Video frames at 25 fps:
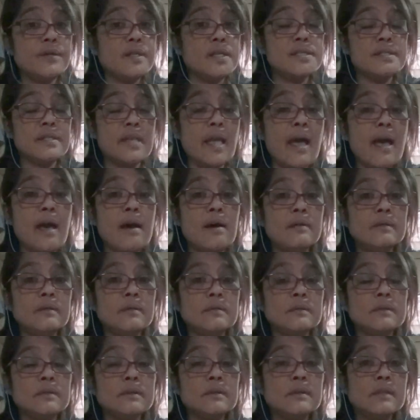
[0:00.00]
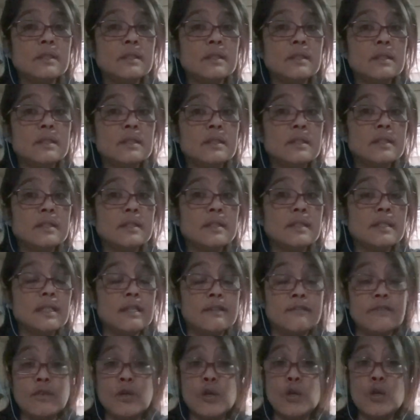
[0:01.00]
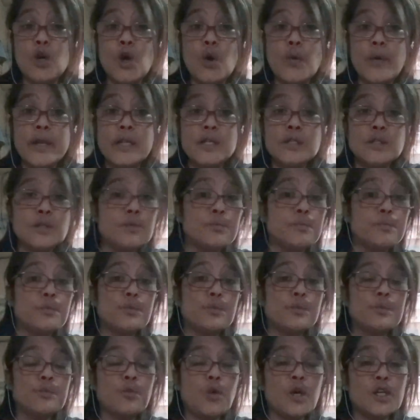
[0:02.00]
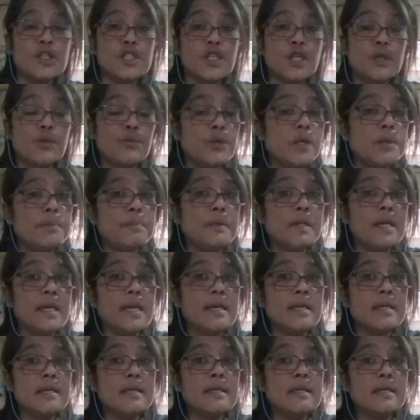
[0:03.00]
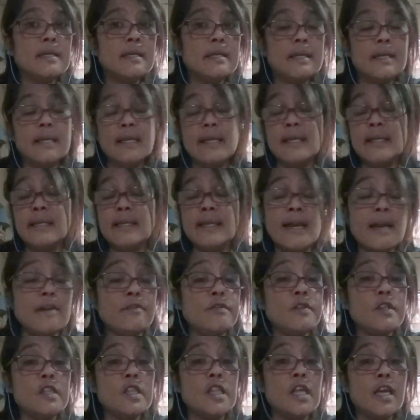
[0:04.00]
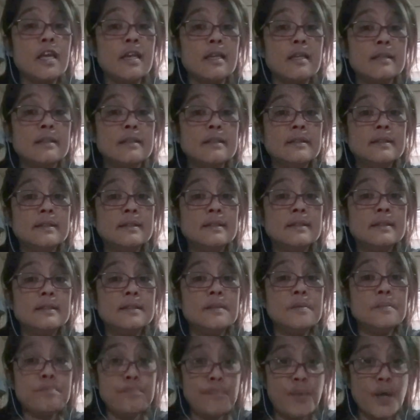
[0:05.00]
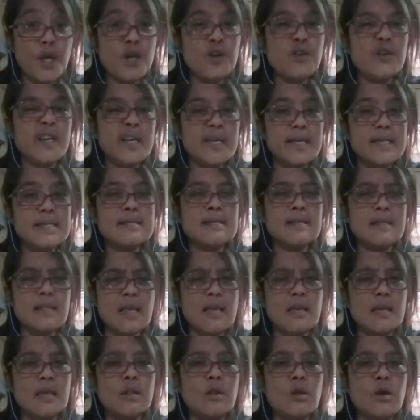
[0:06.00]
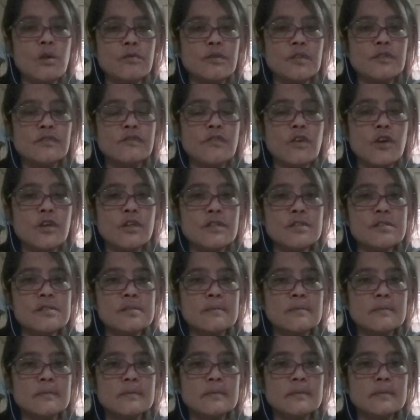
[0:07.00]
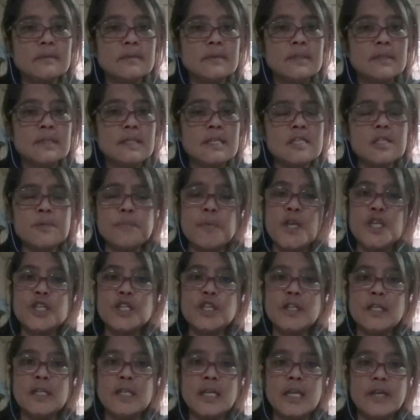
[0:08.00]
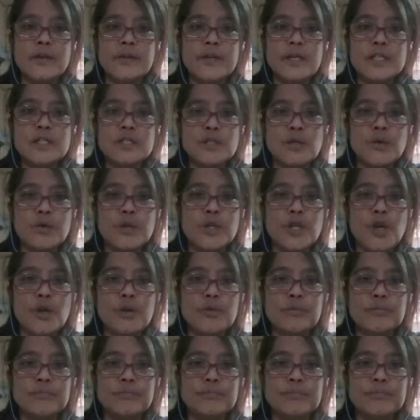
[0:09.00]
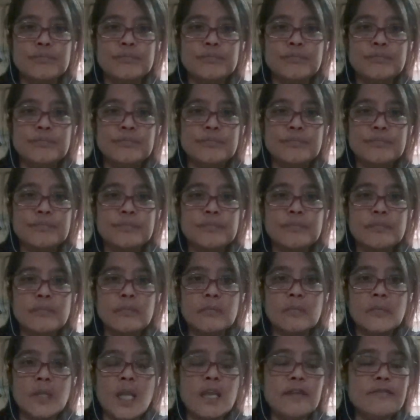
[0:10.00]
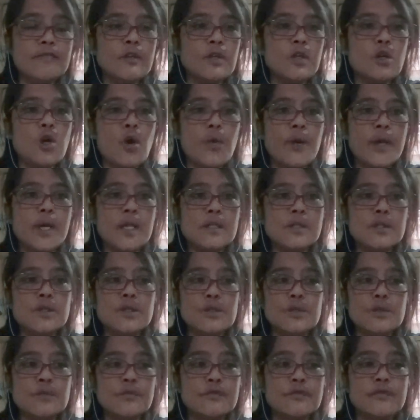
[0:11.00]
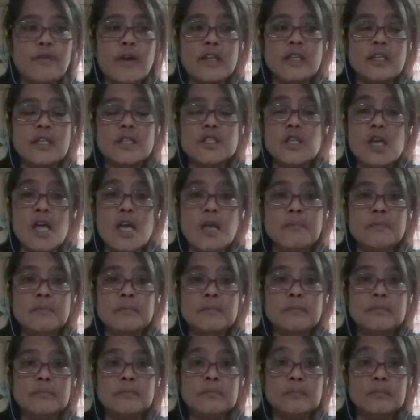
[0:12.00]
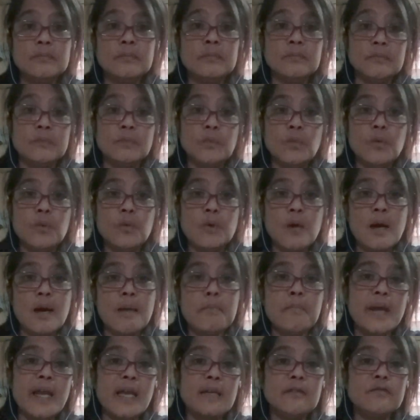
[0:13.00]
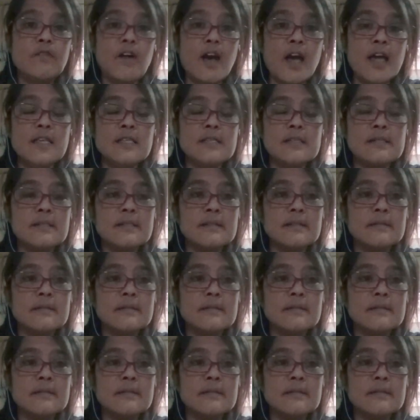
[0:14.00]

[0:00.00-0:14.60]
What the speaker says: this out, if you're going to watch and replay and everything, better is think it over first, especially here in Tokyo. If you're going to find a job, my advice,